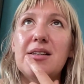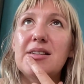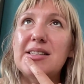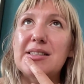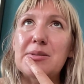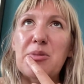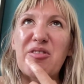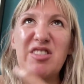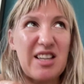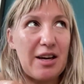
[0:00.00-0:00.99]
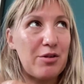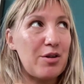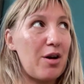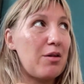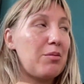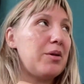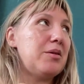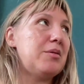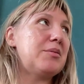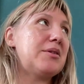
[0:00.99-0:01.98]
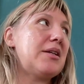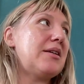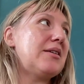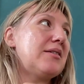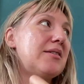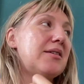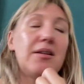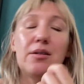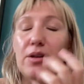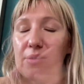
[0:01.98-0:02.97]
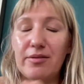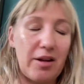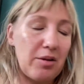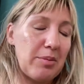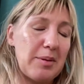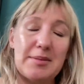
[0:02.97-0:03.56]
System of a Down albums and a lot of albums.